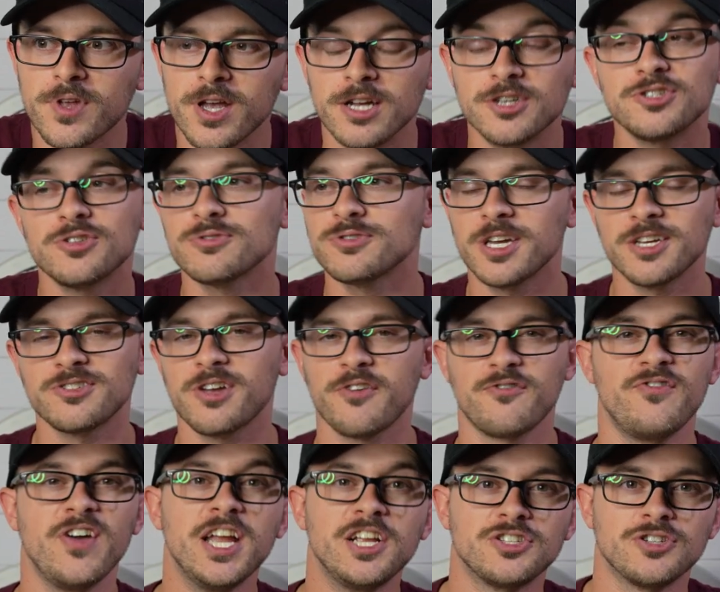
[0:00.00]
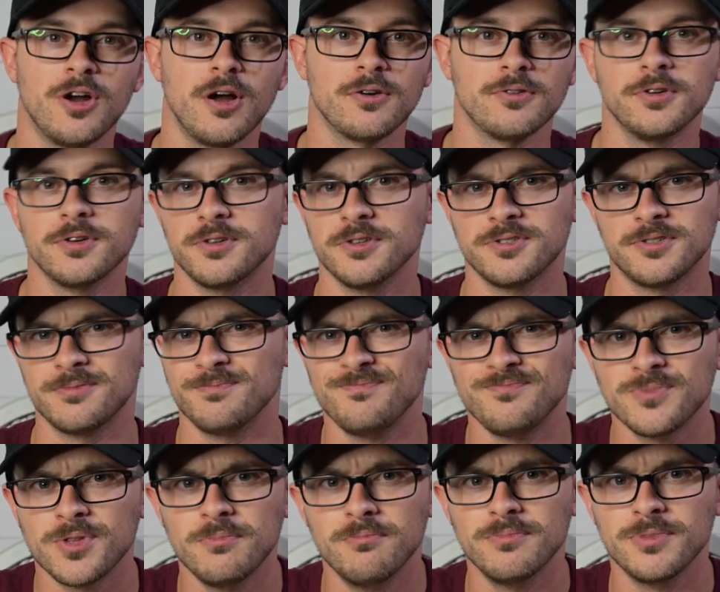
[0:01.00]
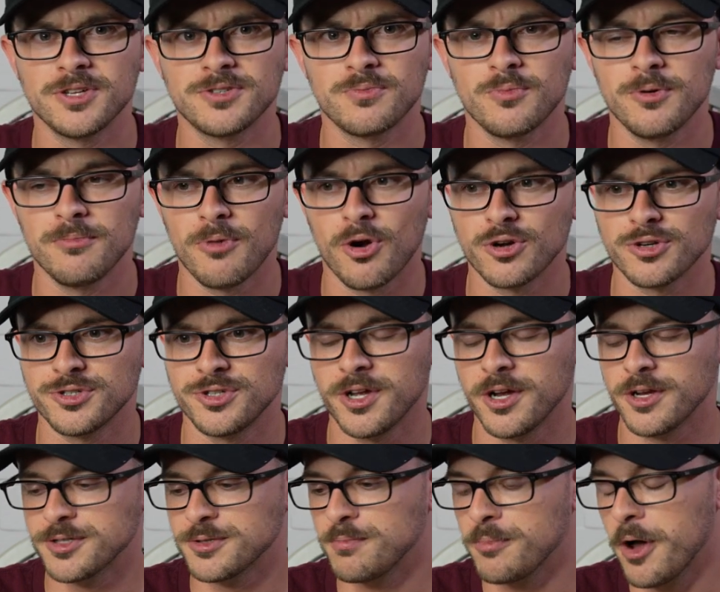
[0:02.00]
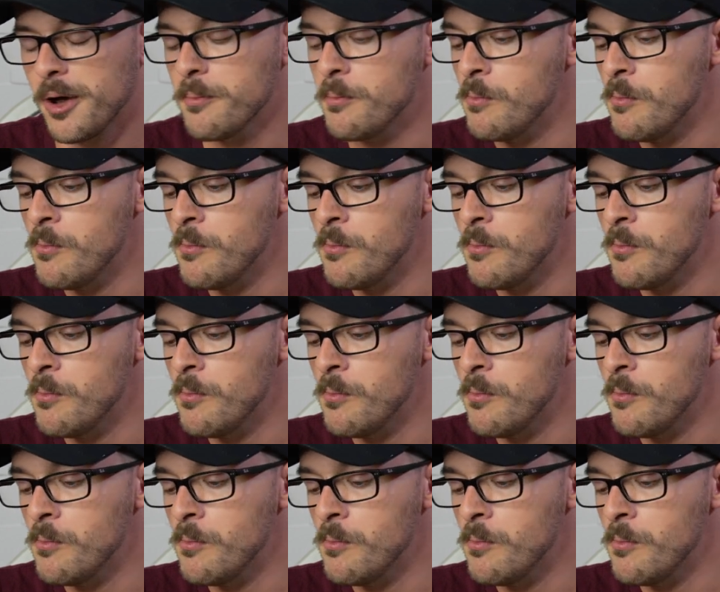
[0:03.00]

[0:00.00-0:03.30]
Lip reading: It still tastes like fake chocolate because that's what Mars does, but